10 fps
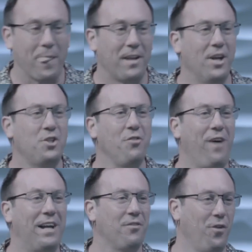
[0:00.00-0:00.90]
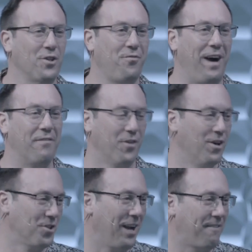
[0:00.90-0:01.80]
Don't you find the first 5
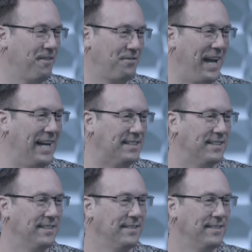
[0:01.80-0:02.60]
years are like 58?